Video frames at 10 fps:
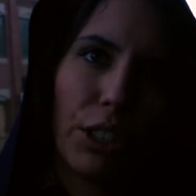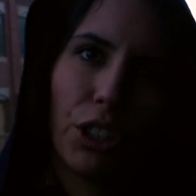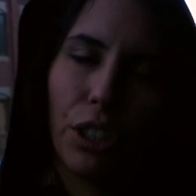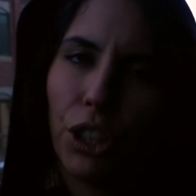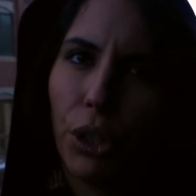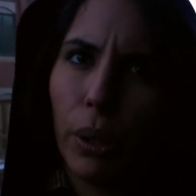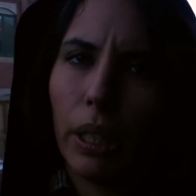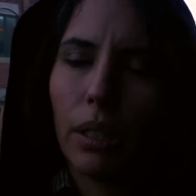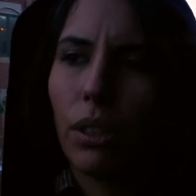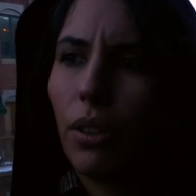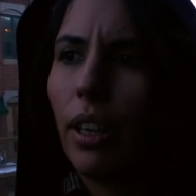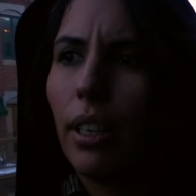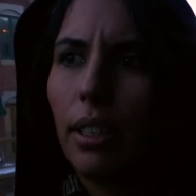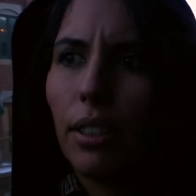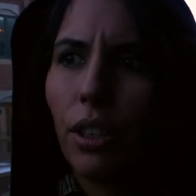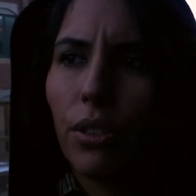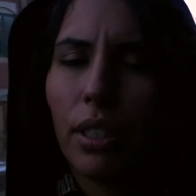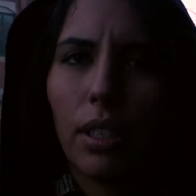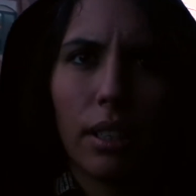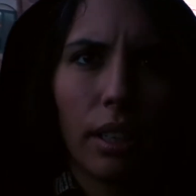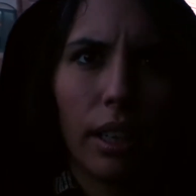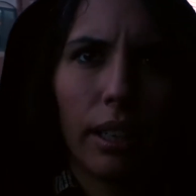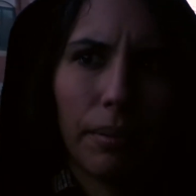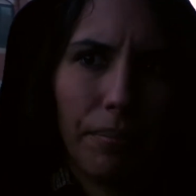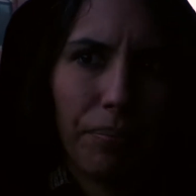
actually shoot it, so then it turns into like